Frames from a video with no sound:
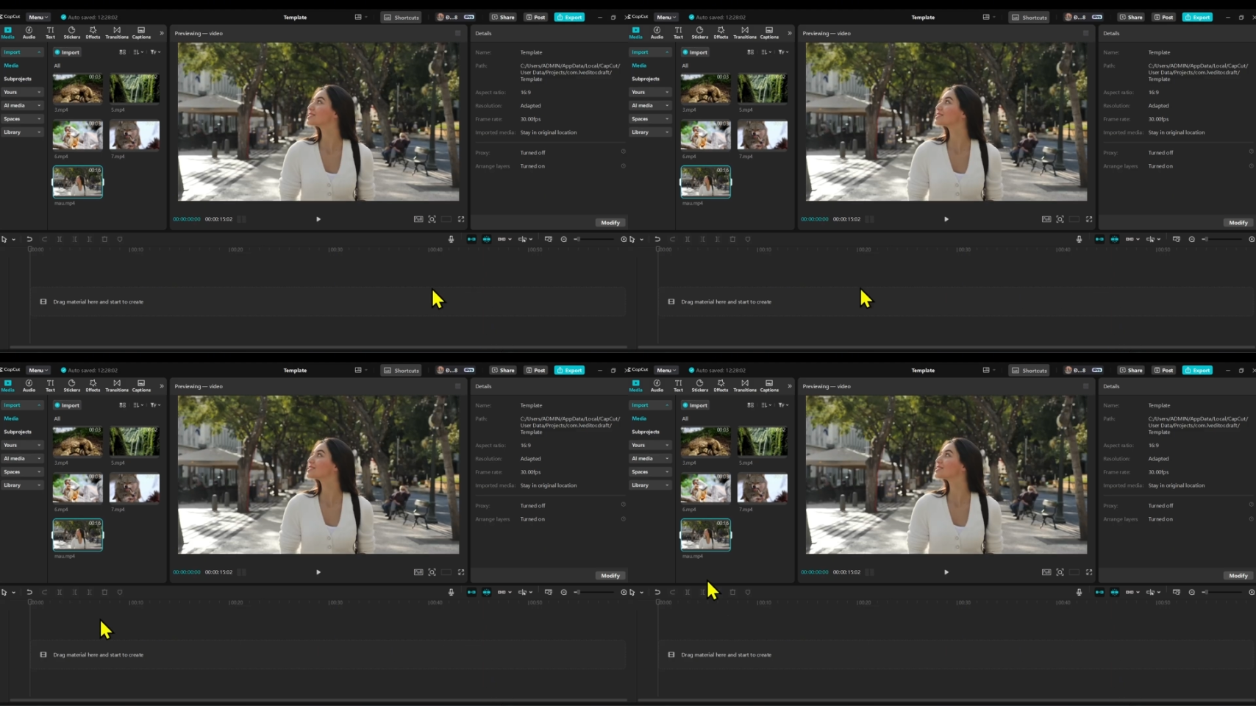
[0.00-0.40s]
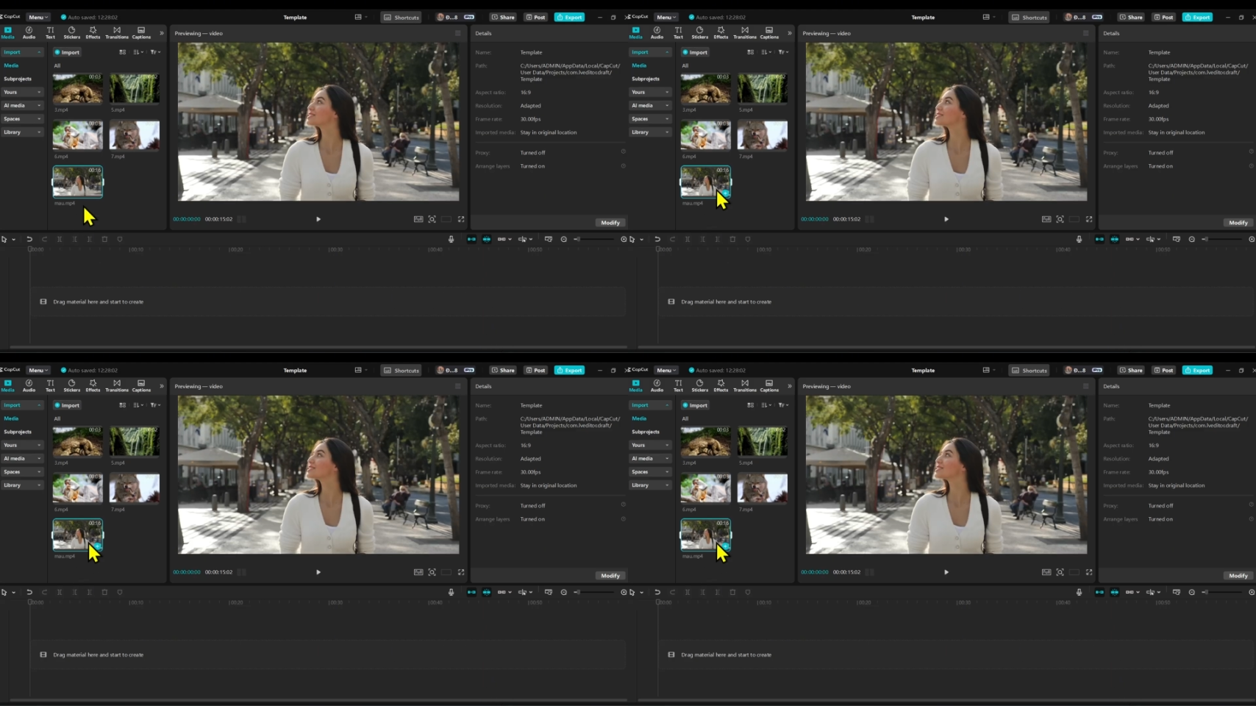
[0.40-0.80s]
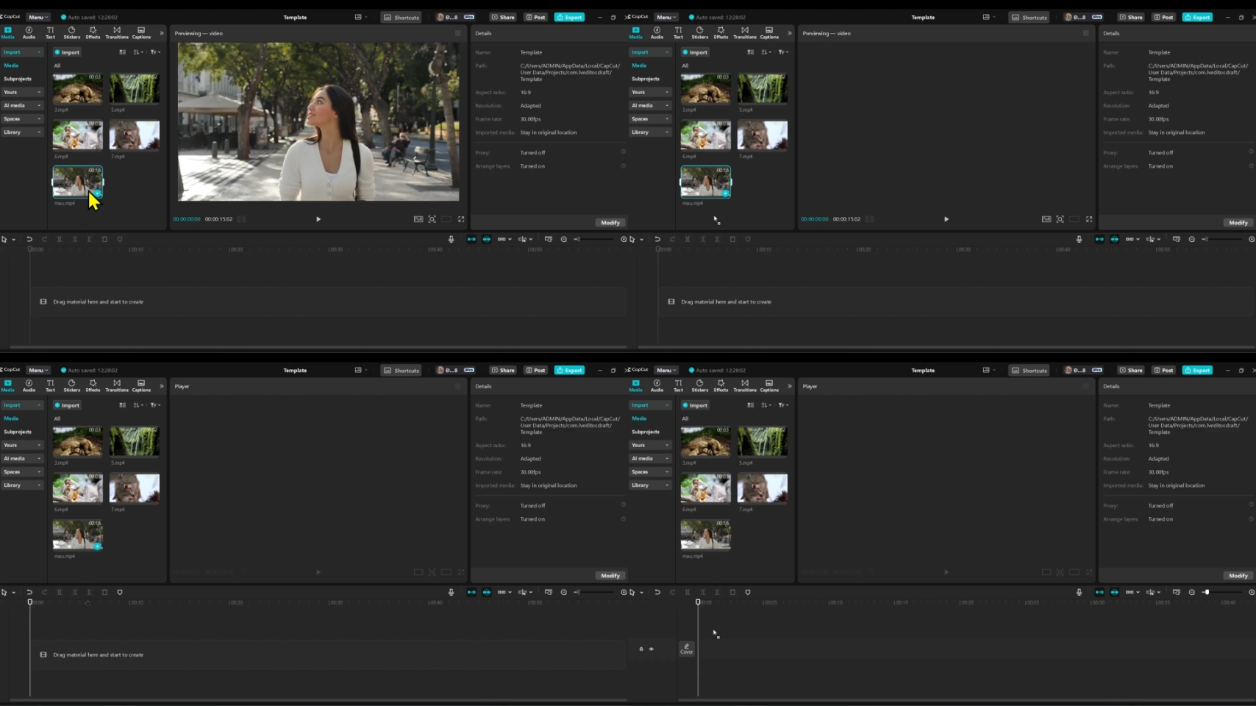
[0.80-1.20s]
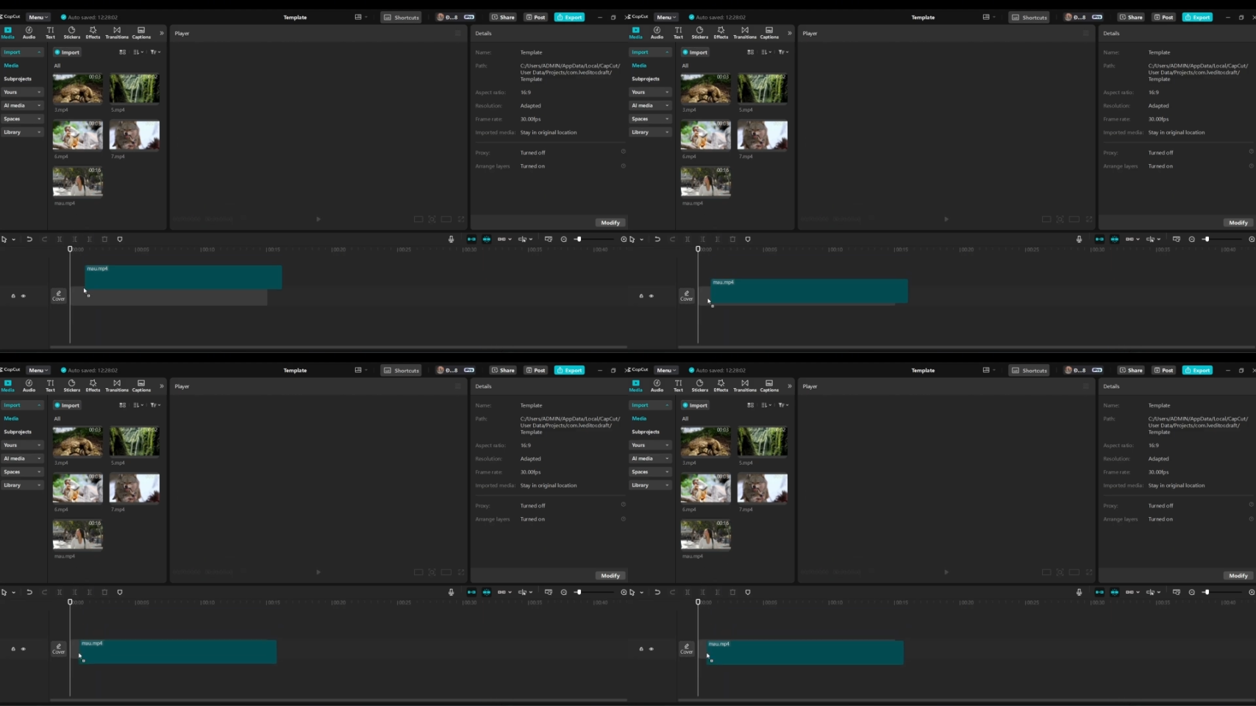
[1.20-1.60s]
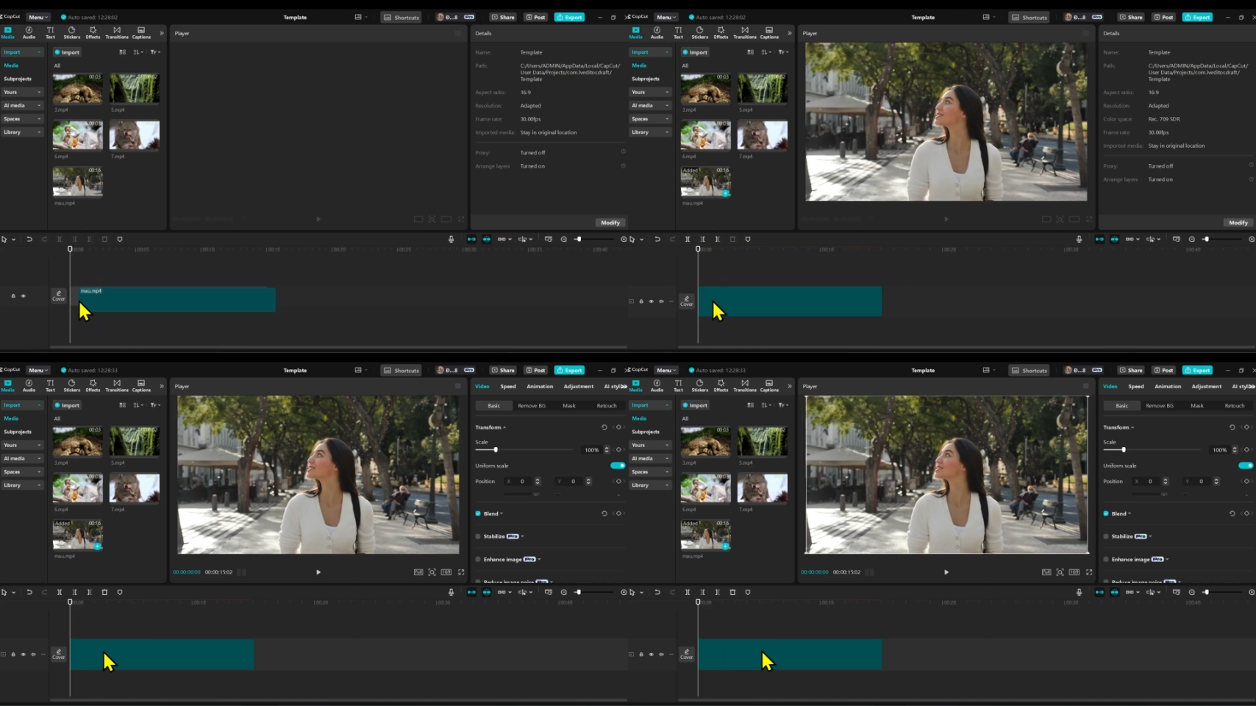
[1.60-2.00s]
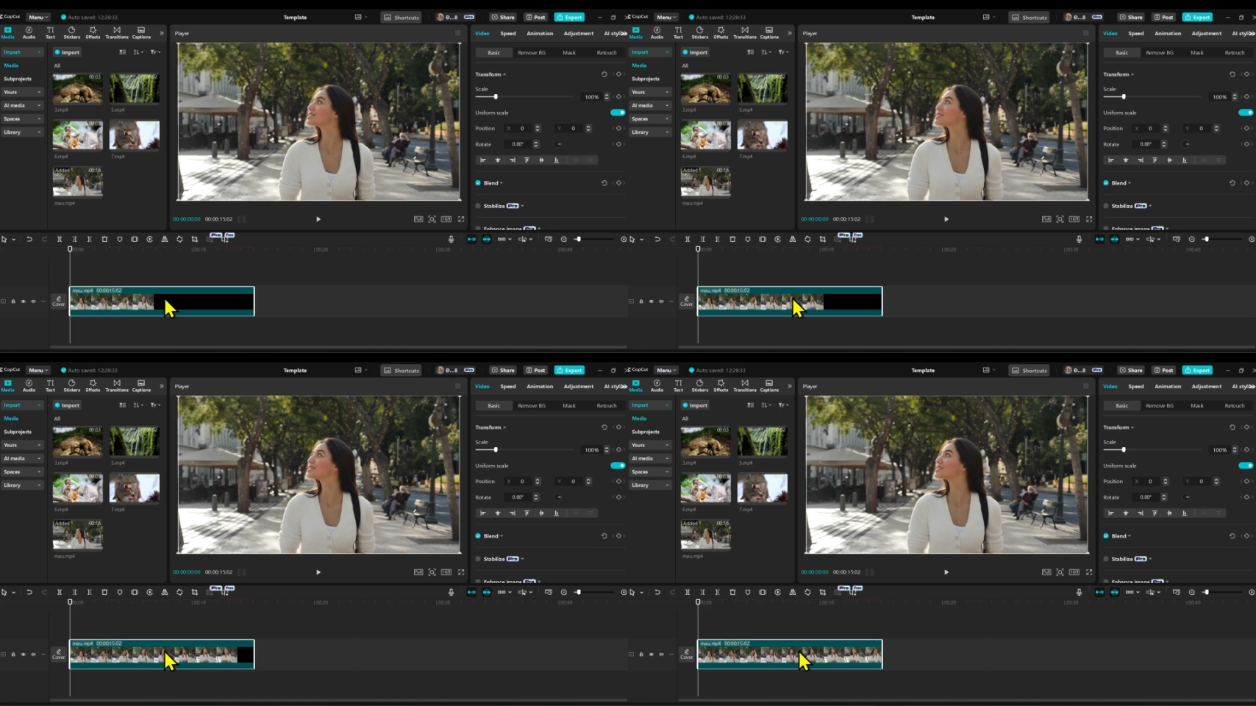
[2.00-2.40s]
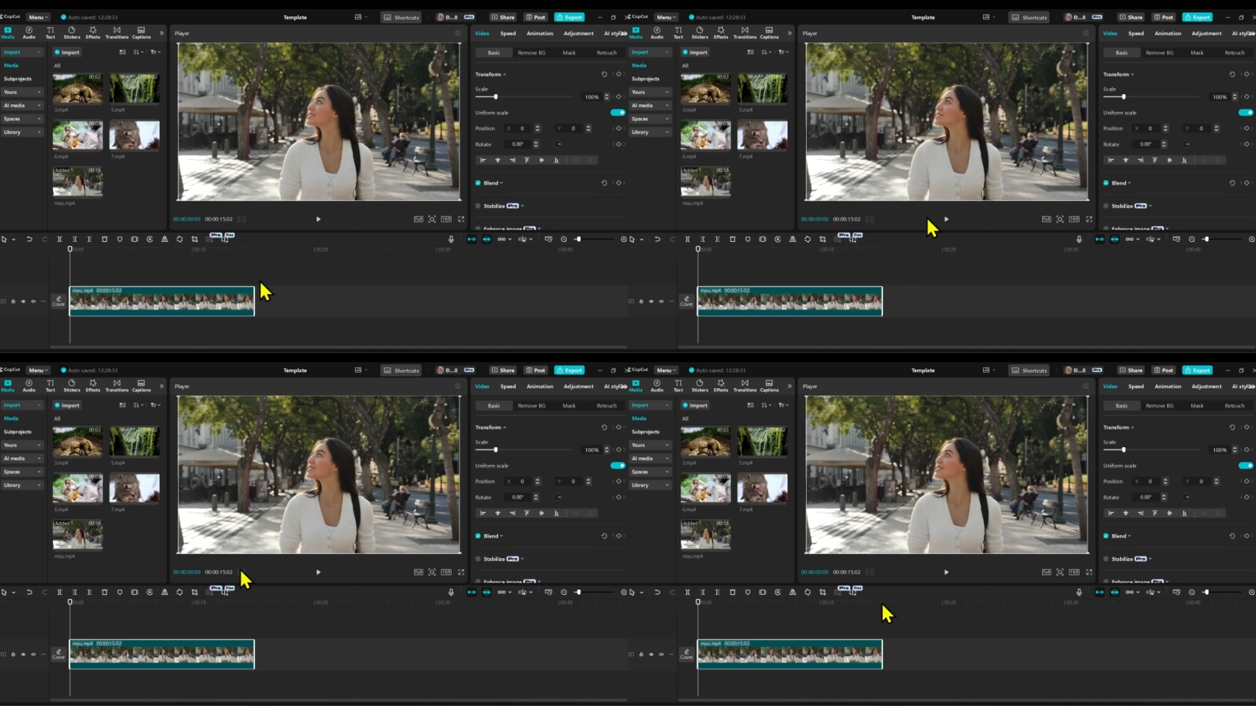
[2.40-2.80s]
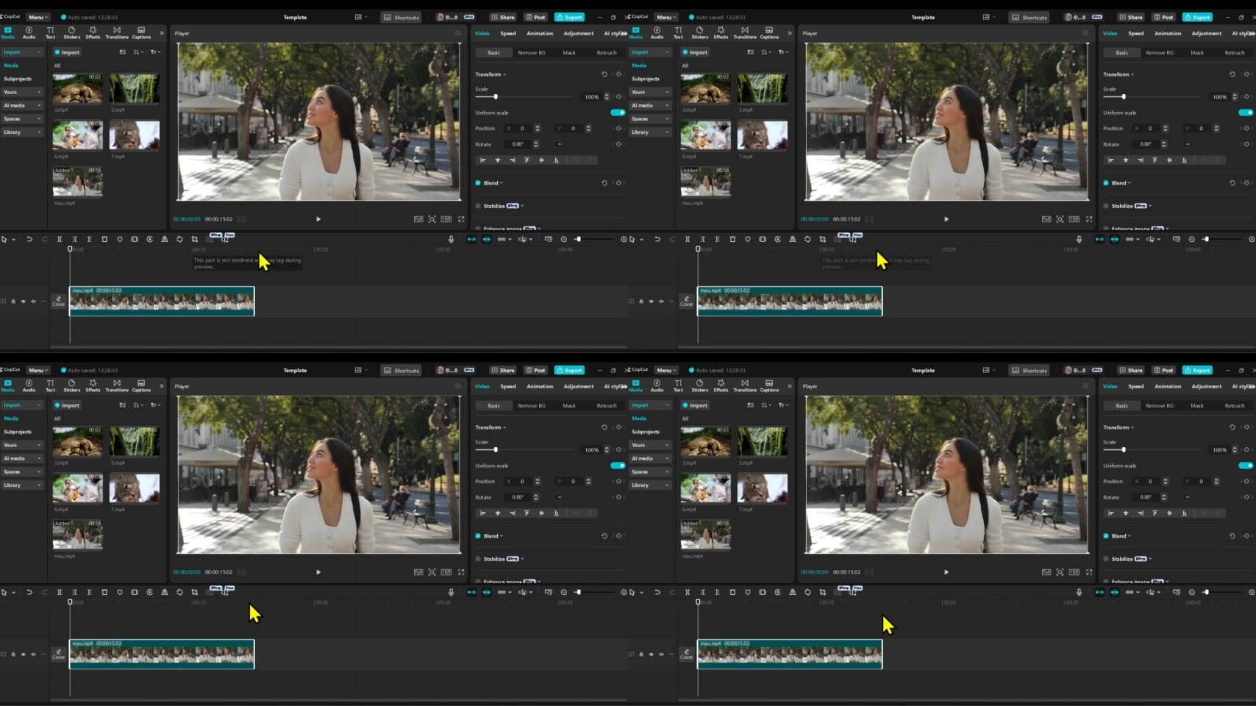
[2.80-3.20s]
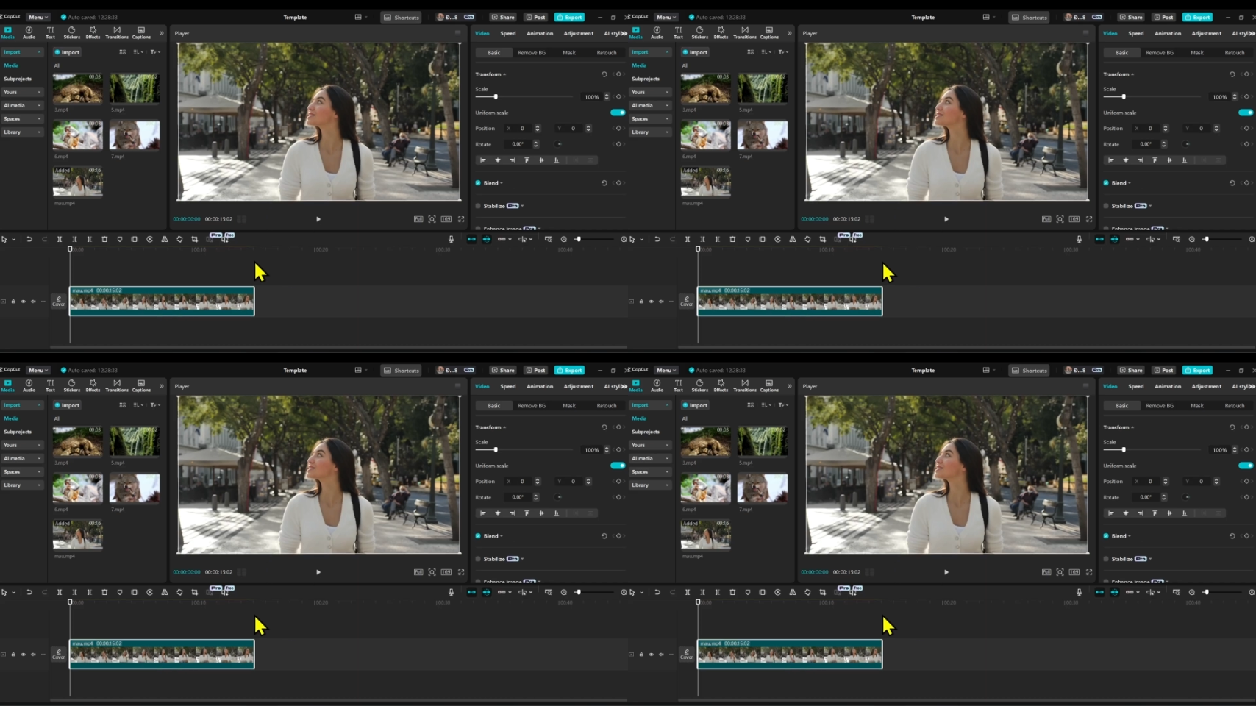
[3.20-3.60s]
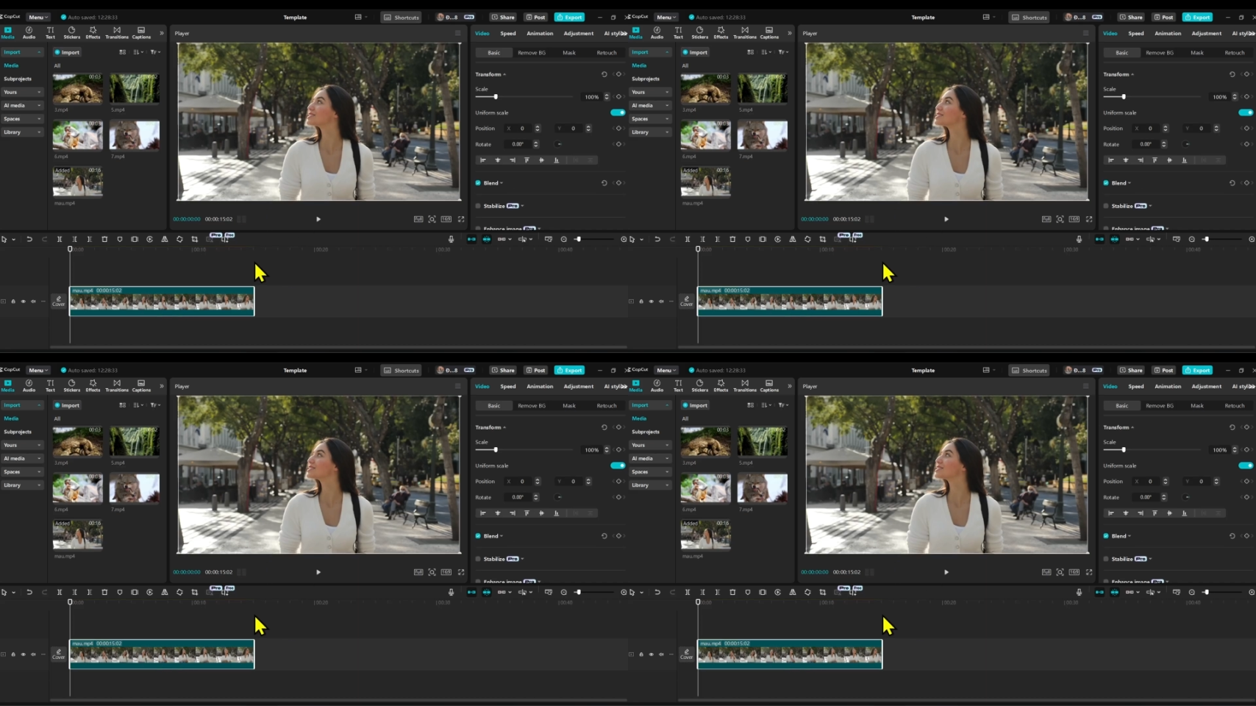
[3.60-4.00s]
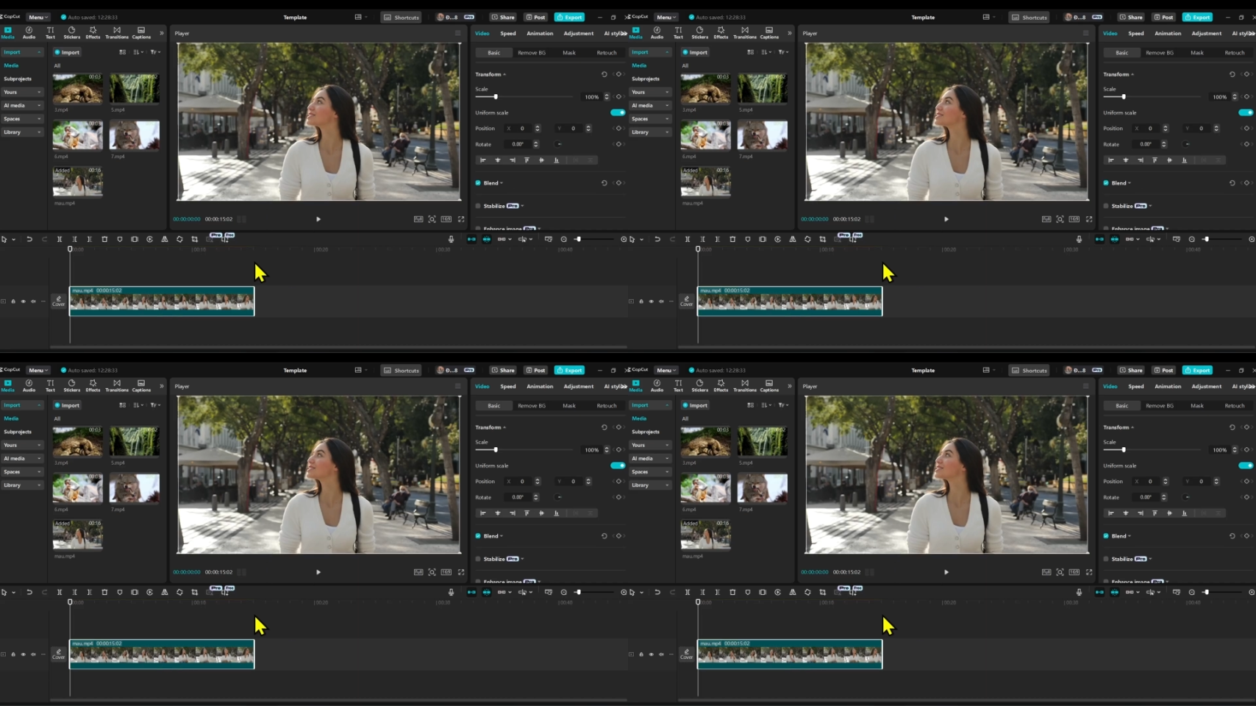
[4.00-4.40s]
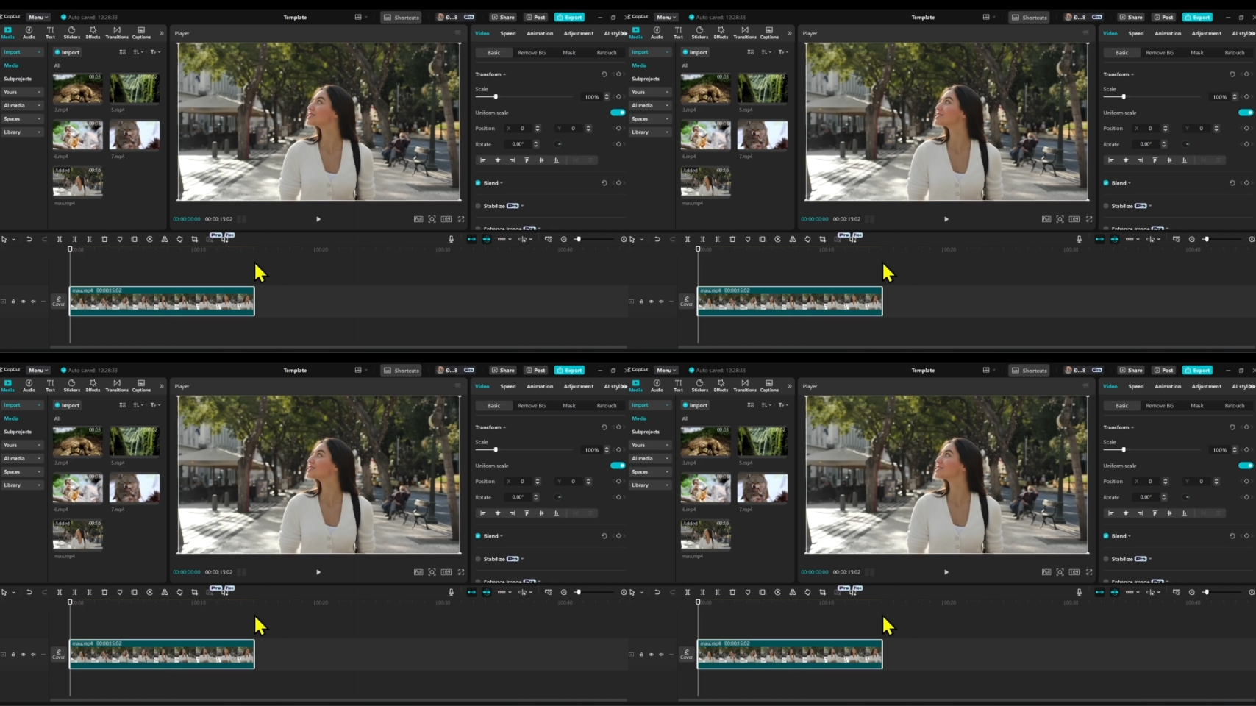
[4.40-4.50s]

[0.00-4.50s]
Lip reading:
No face is visible, so there are no lips to read.